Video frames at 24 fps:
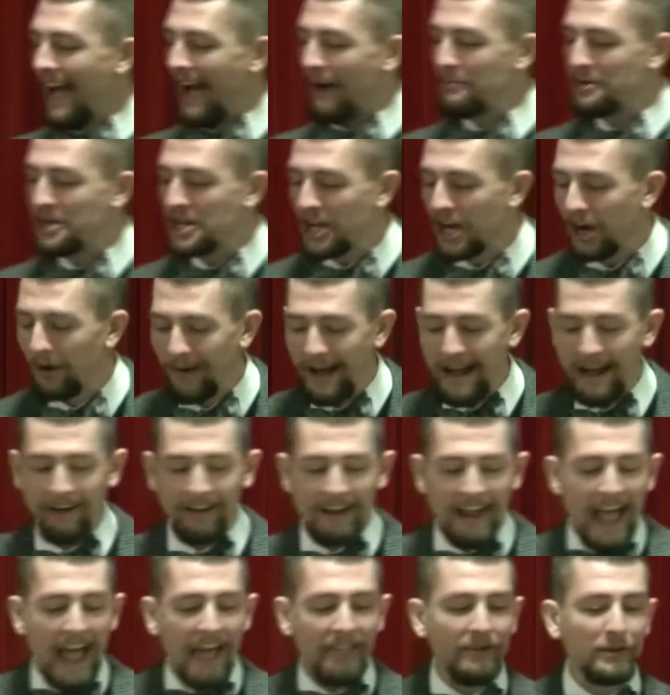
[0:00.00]
I'm going to go
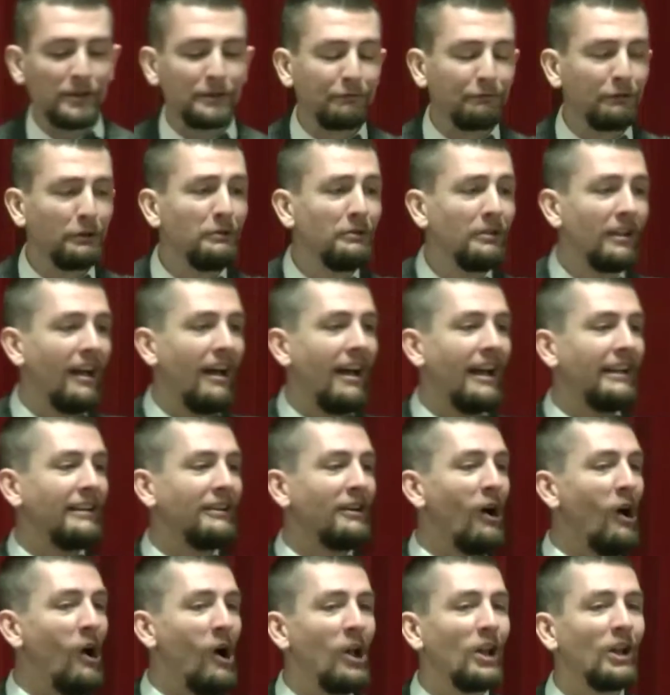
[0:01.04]
out and there's food lying
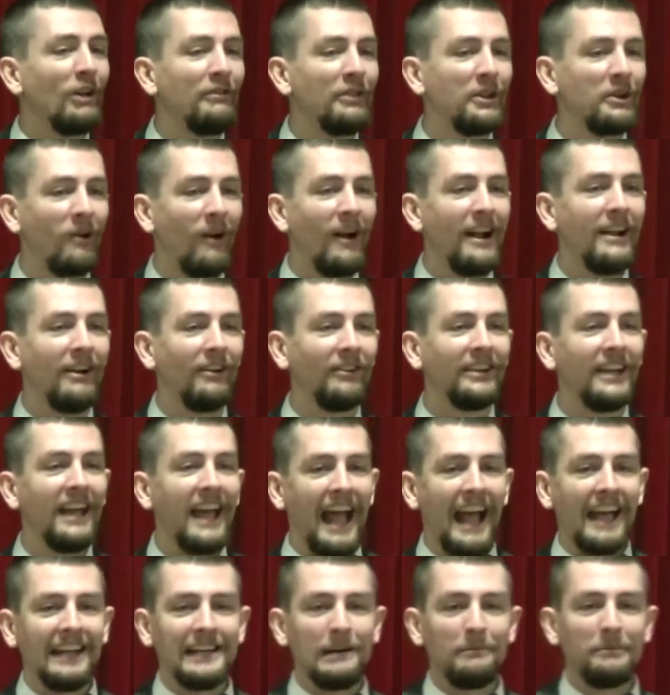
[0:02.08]
all over the ground
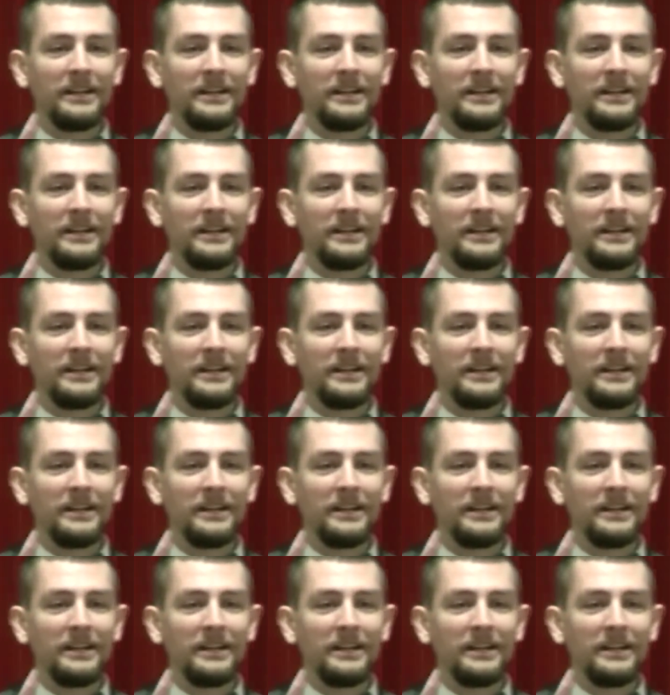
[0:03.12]
and